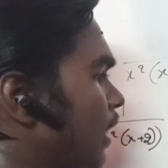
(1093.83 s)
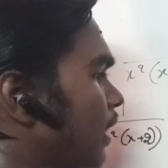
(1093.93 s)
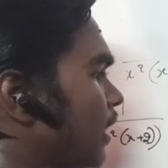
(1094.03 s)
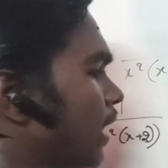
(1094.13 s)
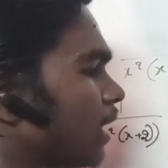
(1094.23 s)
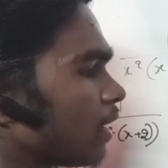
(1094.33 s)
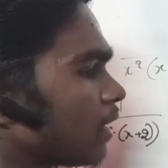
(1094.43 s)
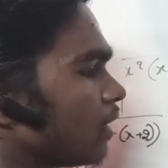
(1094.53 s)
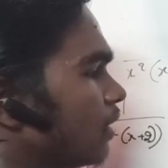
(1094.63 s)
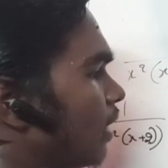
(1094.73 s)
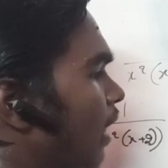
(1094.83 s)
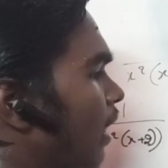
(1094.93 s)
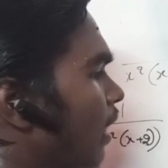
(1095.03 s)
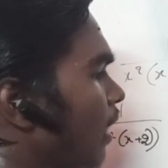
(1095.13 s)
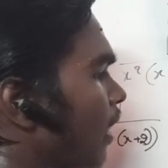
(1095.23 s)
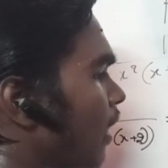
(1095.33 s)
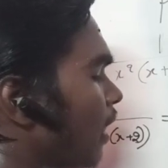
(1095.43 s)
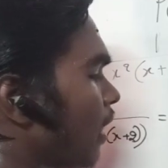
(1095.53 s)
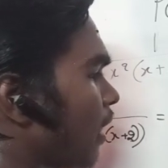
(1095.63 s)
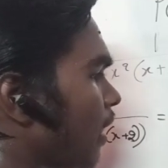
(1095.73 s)
a
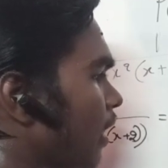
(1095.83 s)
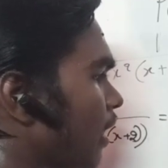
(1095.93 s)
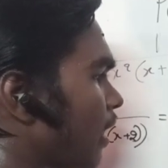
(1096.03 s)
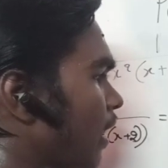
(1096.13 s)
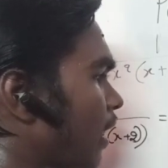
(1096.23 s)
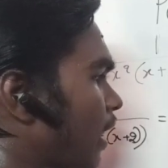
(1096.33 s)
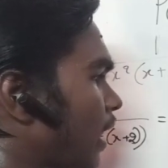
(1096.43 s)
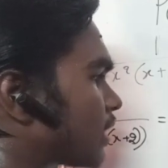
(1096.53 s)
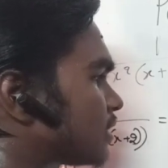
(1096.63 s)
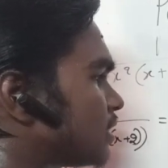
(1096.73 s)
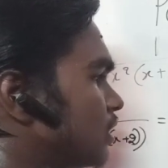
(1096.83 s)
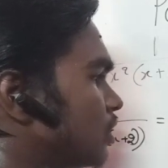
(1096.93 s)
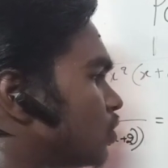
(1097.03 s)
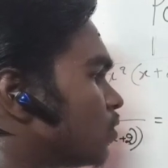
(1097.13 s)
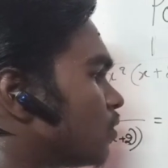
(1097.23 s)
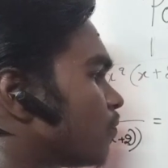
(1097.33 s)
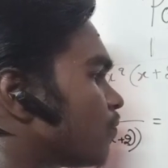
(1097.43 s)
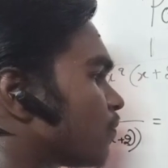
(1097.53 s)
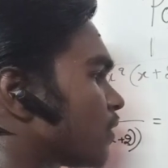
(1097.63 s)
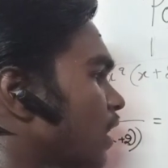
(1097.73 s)
x into
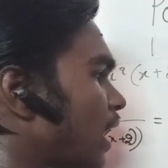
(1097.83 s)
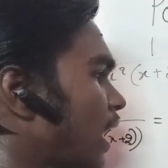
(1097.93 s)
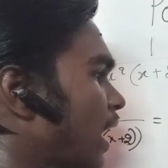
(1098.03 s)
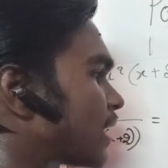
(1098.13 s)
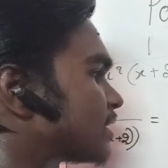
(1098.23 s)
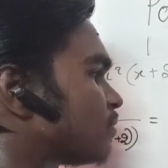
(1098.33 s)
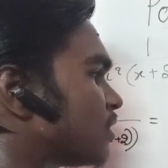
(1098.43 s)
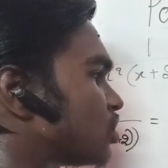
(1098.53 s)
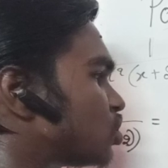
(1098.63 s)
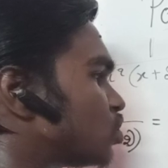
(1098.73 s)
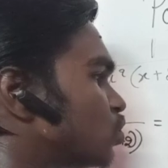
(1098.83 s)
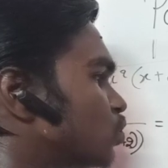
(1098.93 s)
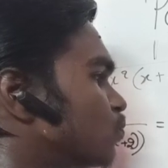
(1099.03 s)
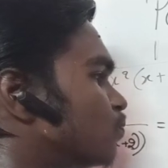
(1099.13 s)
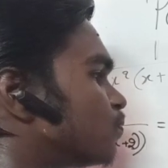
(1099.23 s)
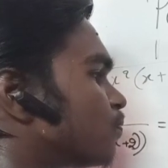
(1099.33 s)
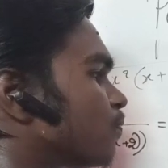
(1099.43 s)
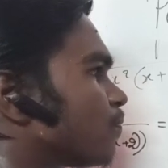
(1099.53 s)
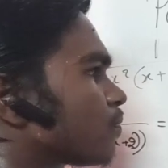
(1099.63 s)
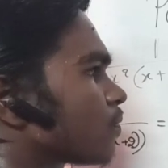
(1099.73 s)
x plus 2
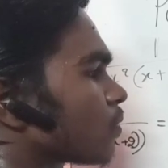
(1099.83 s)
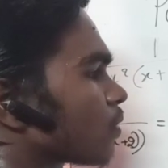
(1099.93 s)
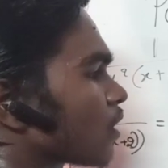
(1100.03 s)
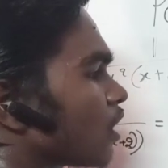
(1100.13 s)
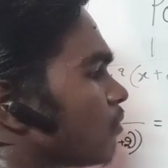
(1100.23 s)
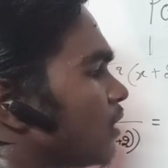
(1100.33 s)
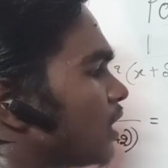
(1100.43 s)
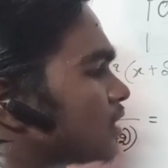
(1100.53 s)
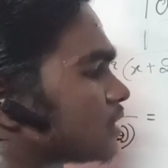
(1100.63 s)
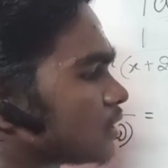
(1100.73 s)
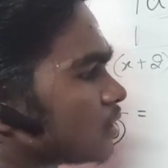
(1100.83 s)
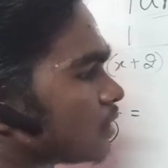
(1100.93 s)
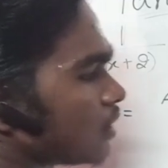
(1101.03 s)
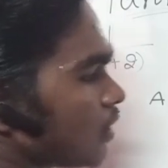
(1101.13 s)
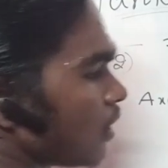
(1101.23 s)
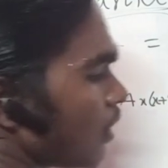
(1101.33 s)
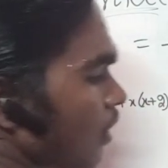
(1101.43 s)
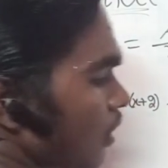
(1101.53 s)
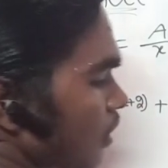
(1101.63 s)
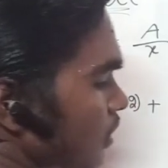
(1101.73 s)
plus
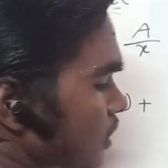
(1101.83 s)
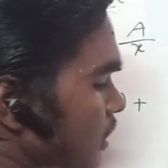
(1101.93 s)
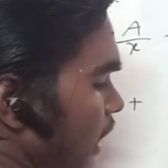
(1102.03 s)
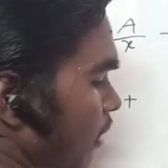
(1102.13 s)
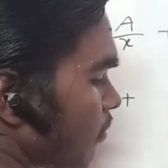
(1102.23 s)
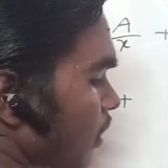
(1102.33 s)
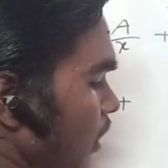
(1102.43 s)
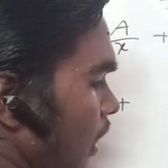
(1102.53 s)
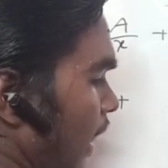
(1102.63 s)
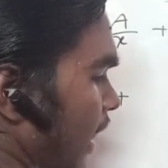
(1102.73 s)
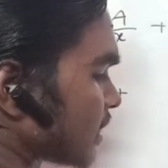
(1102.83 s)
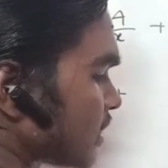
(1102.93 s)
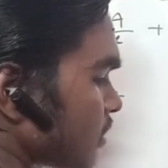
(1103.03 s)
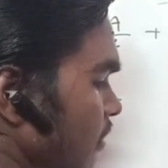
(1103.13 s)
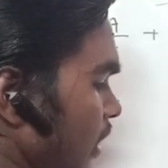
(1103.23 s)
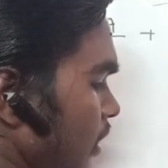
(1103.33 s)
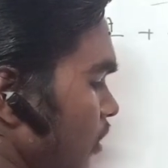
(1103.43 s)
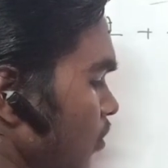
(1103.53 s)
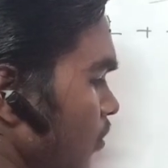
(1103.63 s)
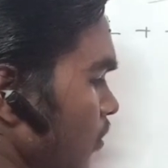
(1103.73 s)
same x square
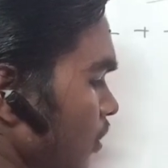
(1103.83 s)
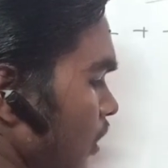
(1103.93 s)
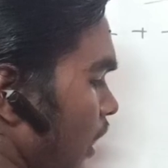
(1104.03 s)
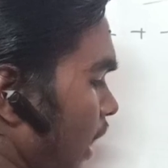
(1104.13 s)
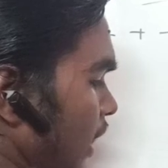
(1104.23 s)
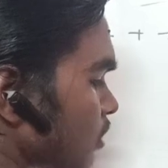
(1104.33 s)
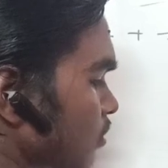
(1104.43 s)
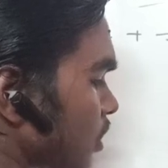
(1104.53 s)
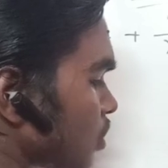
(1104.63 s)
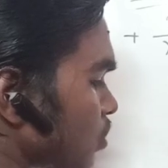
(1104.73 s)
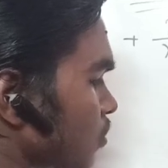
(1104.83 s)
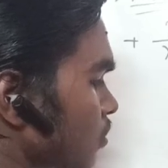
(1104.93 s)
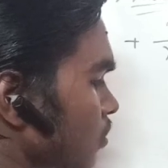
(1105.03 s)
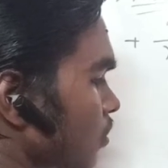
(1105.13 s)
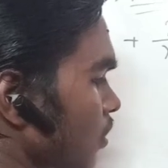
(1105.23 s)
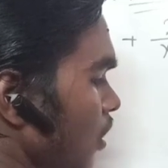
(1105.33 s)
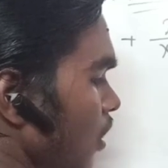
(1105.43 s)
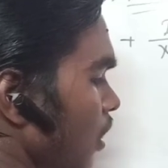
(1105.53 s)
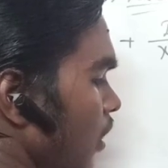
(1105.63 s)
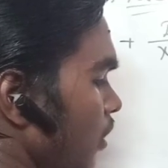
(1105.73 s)
into x plus 2
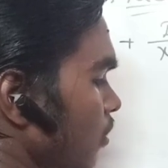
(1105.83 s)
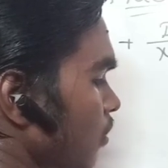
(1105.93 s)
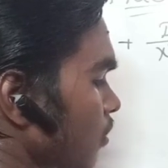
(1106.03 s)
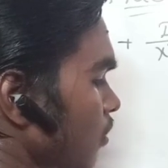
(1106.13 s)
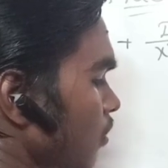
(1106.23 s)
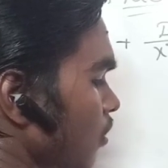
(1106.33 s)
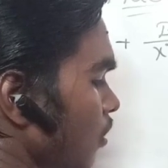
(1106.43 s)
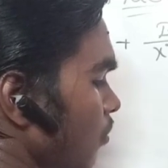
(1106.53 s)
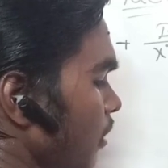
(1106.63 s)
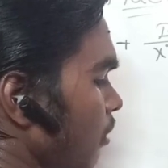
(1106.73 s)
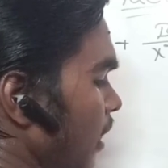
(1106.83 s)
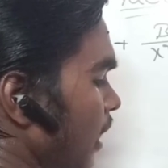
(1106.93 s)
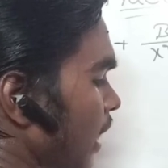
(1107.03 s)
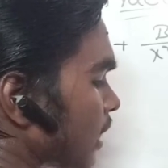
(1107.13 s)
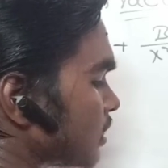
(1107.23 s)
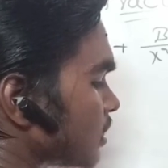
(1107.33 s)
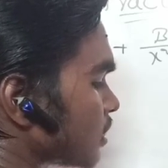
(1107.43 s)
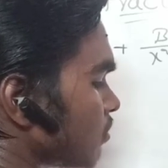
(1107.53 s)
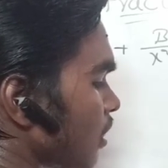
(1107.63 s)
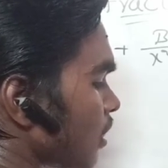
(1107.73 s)
into b by x
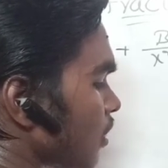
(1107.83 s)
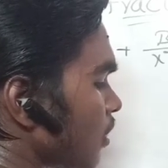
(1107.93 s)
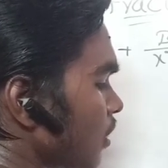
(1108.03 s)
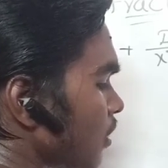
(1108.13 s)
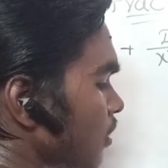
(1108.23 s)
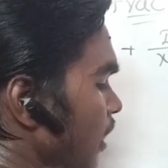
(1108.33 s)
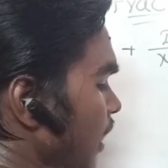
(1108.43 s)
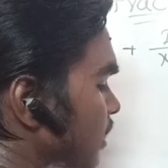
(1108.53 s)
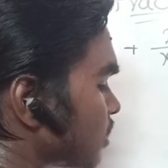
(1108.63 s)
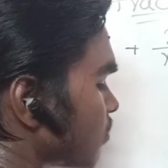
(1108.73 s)
square, then x